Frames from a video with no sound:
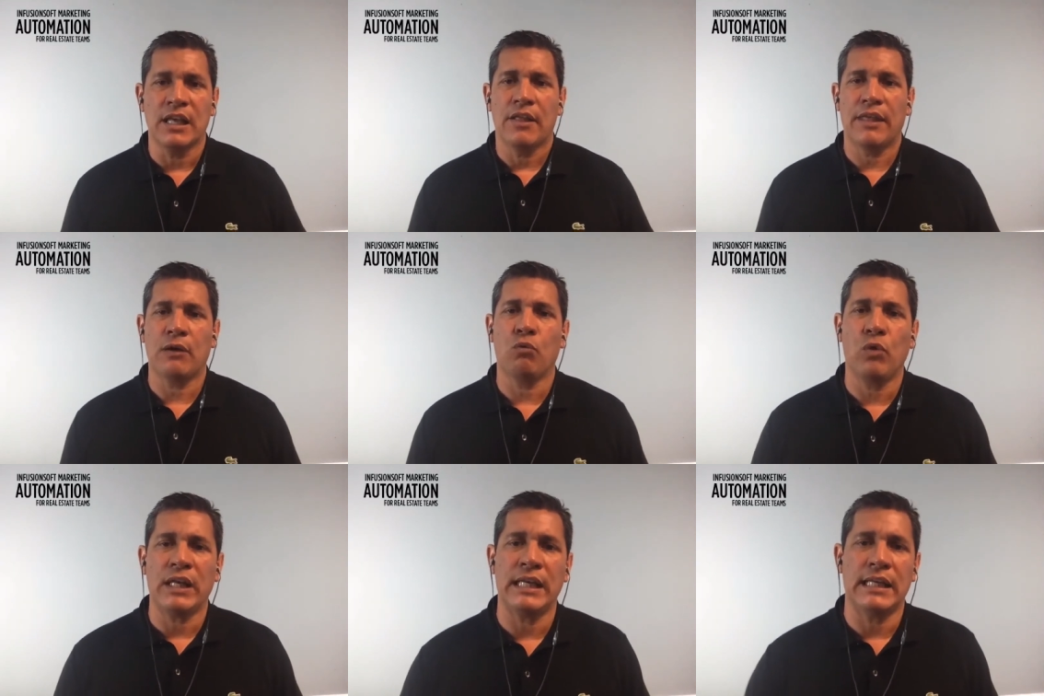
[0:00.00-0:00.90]
then
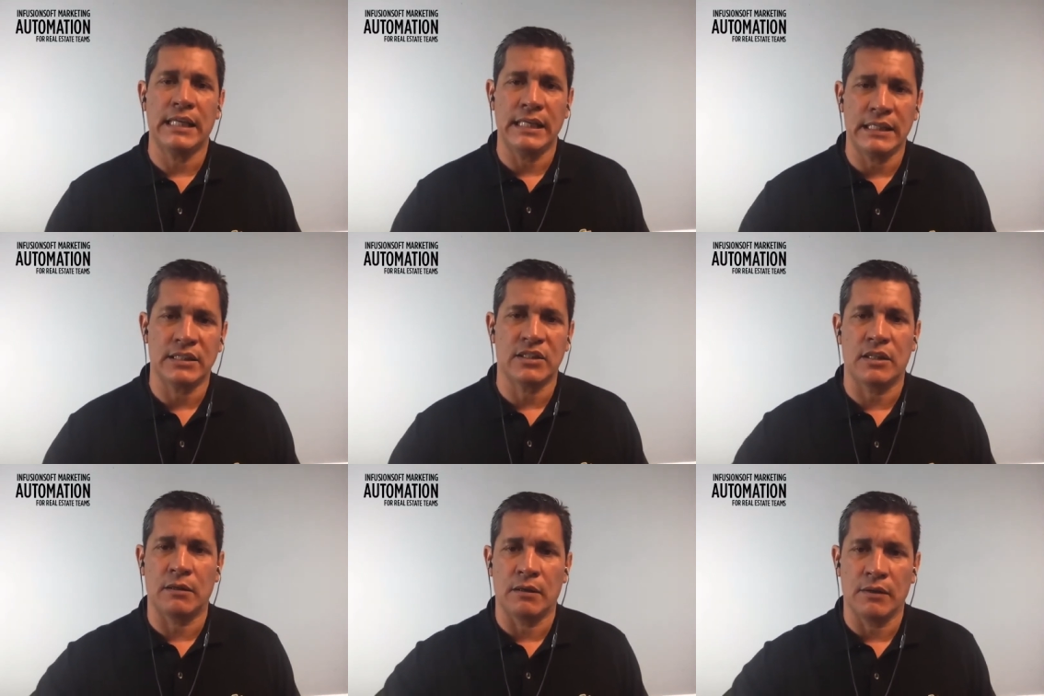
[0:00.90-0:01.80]
when it hits
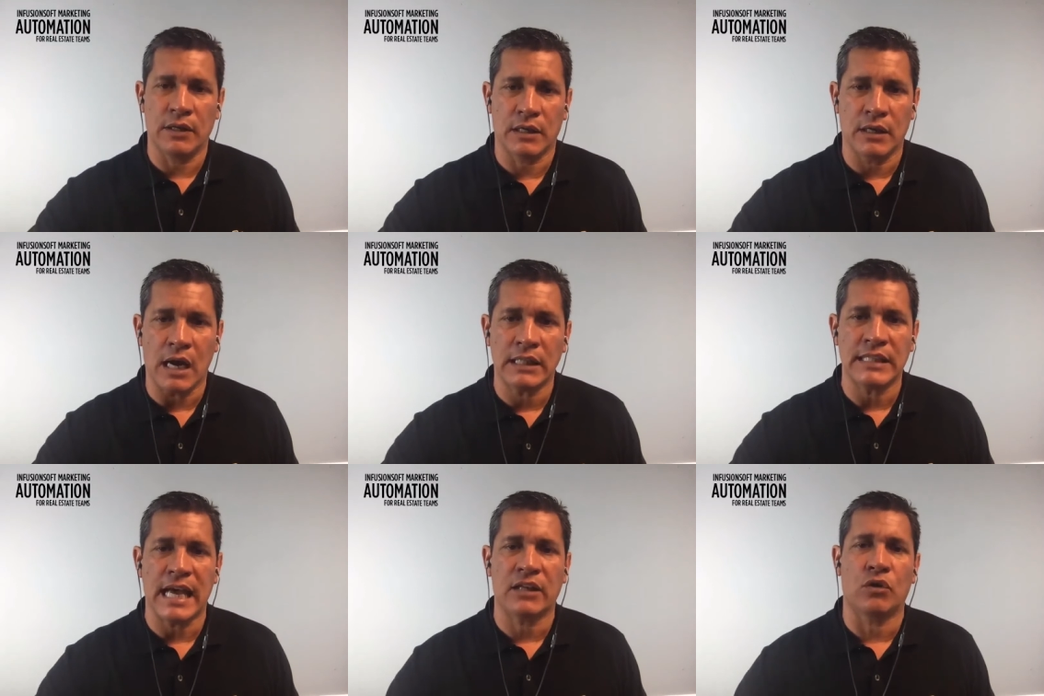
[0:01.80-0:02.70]
the
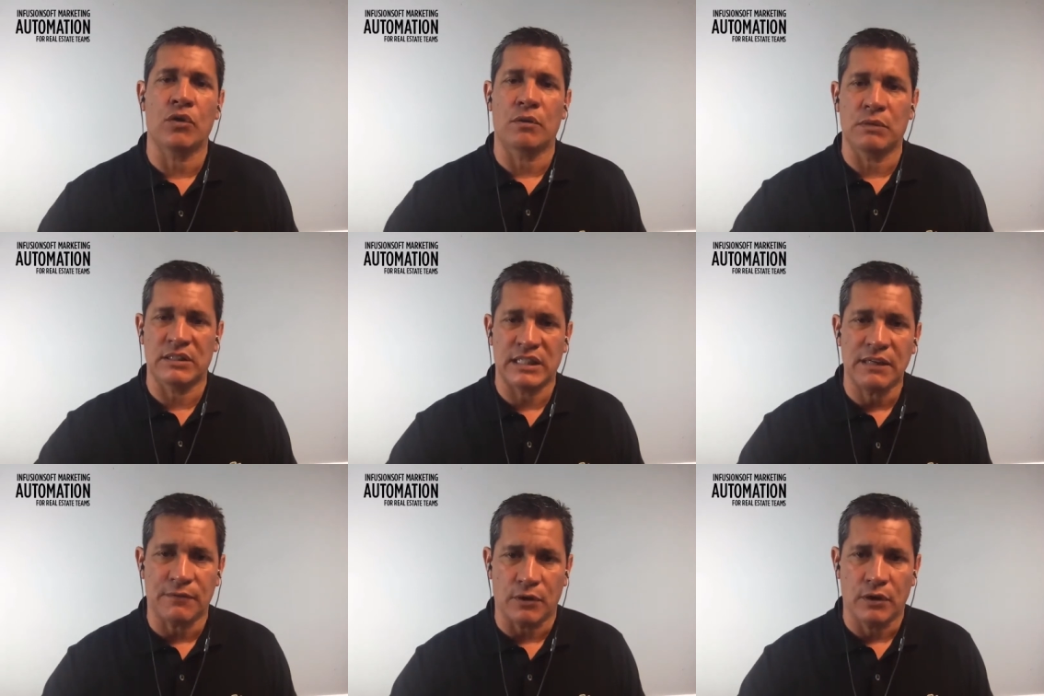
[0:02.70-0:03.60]
contact or the
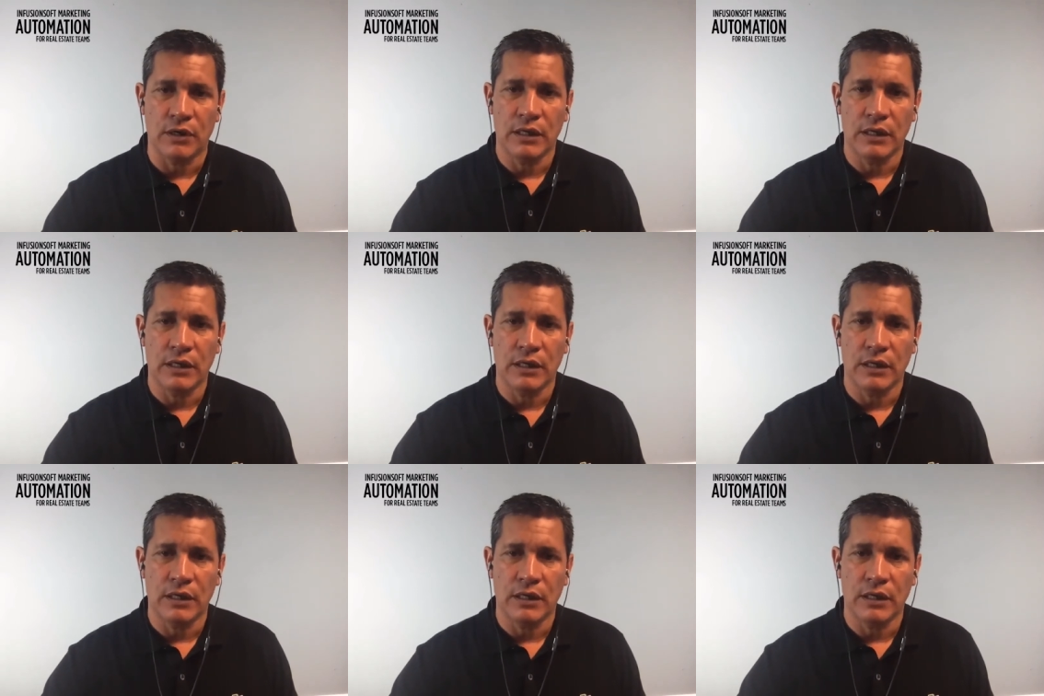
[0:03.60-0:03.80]
receiver,